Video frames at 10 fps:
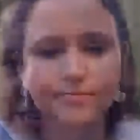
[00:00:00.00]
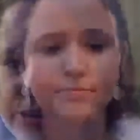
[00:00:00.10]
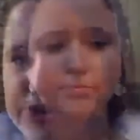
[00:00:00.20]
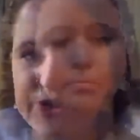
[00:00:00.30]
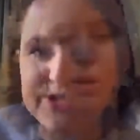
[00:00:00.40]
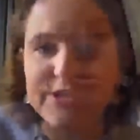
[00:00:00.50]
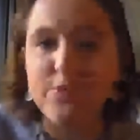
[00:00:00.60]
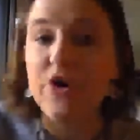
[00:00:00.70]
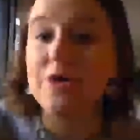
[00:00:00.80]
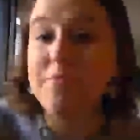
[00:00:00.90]
Nature nerds, and
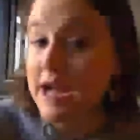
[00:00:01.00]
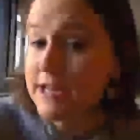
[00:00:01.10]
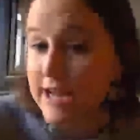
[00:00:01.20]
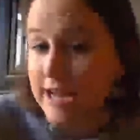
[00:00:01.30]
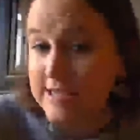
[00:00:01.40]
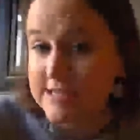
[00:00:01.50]
welcome back to Ask an